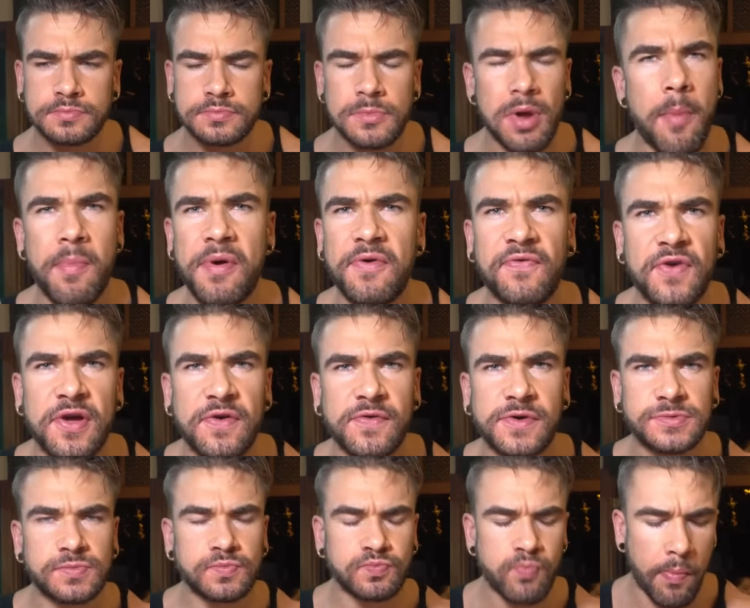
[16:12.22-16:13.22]
Not my
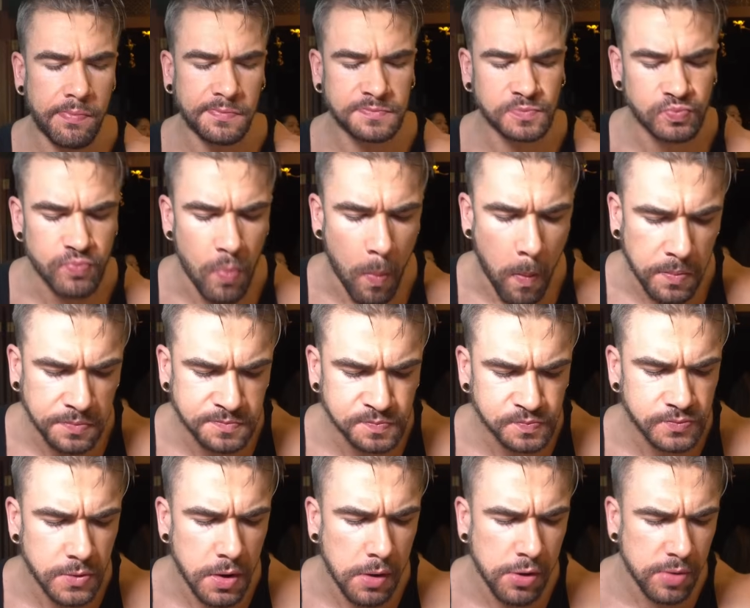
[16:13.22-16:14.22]
favorite.
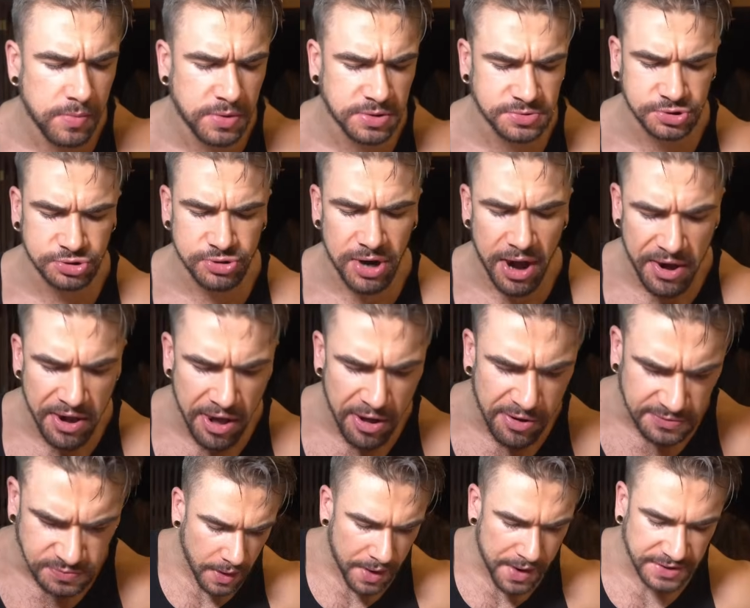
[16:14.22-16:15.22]
A little more dried
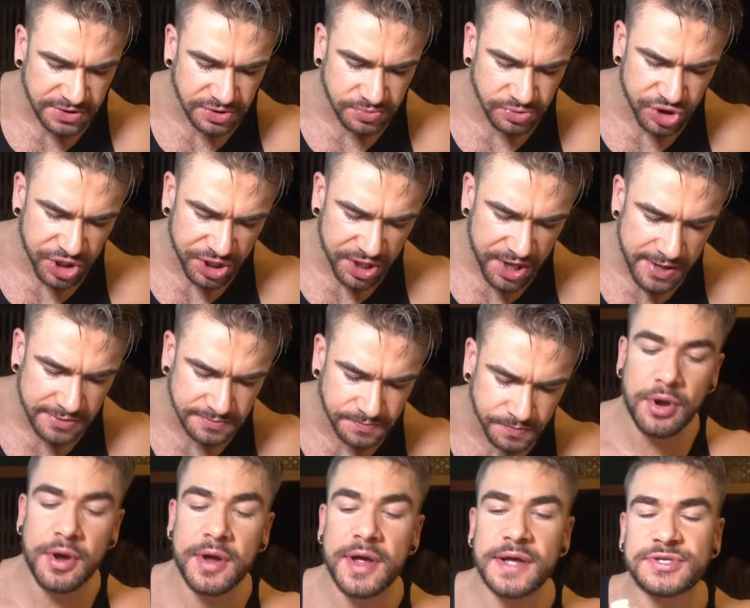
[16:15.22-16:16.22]
out. I got some chicken.
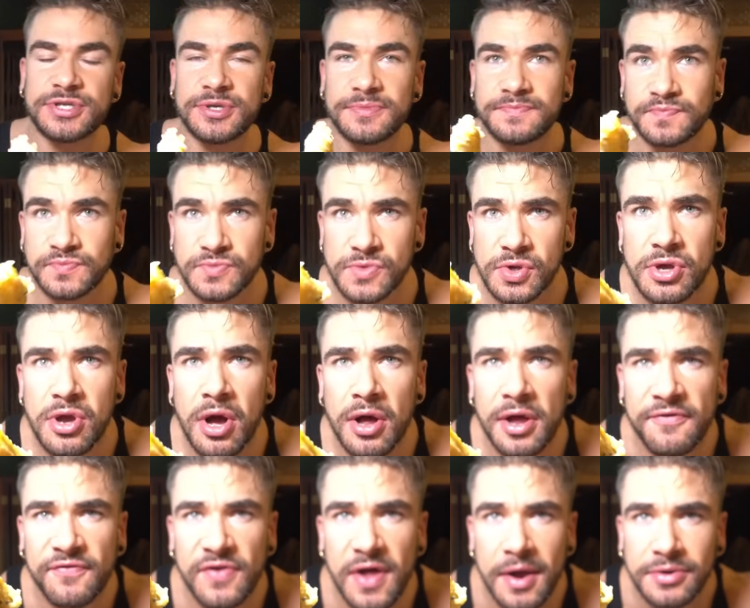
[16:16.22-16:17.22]
Here we got some
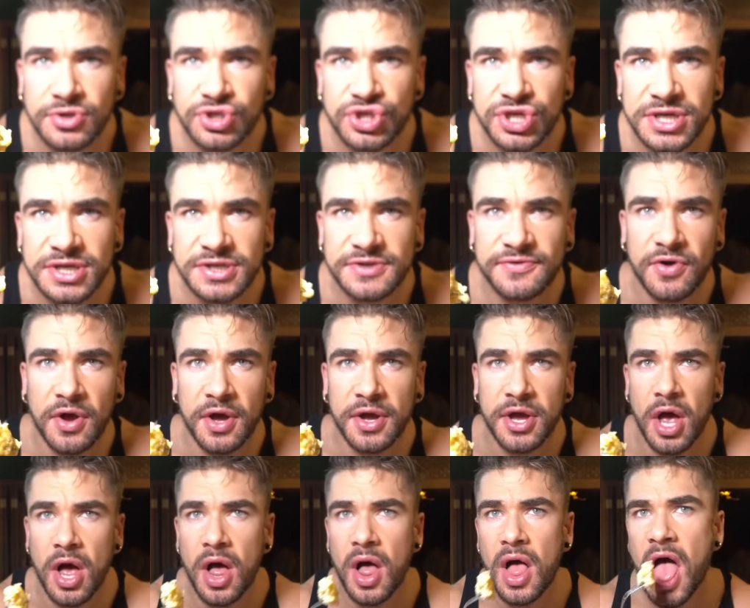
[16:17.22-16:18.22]
cauliflower cheese for all
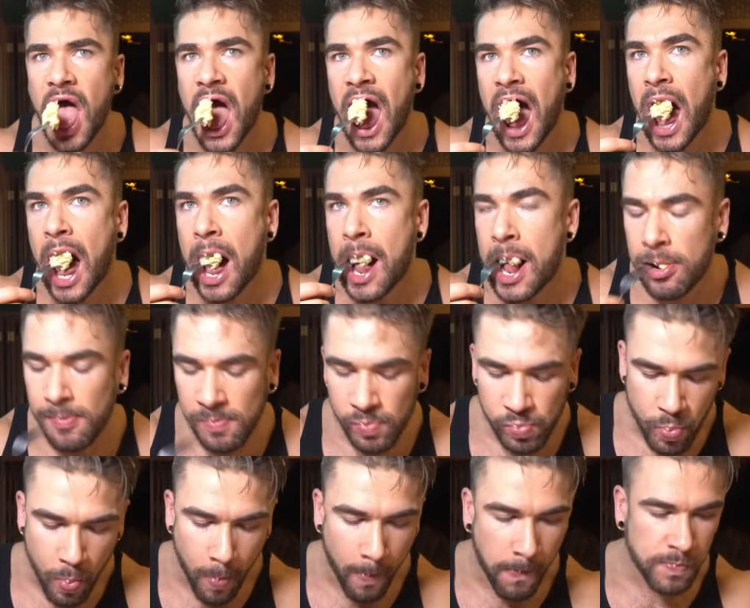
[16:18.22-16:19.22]
y'all,
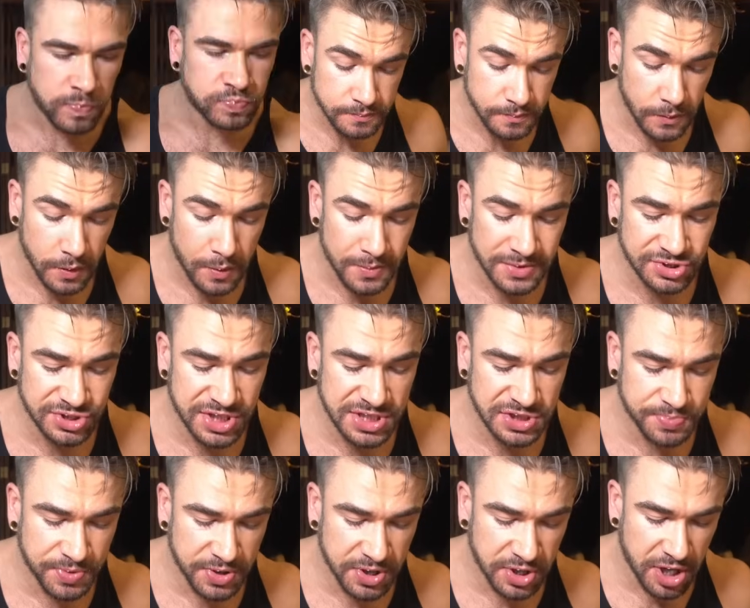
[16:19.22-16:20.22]
which
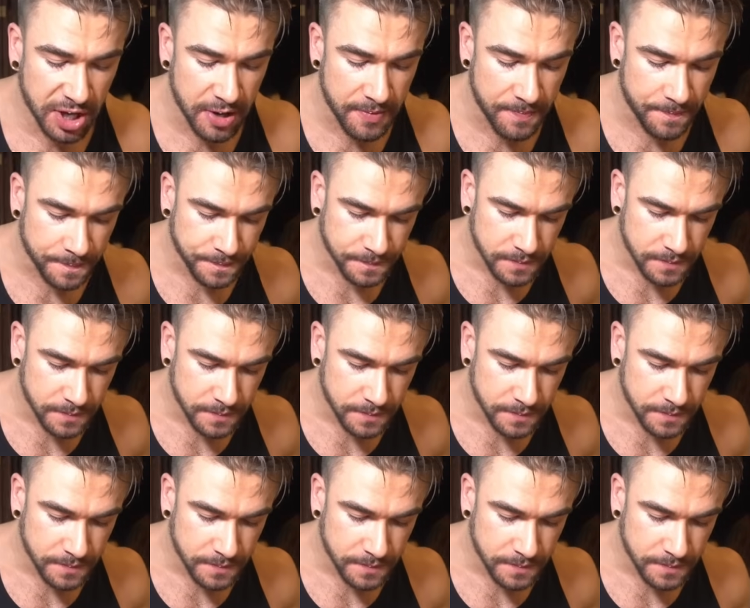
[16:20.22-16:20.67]
tastes pretty good.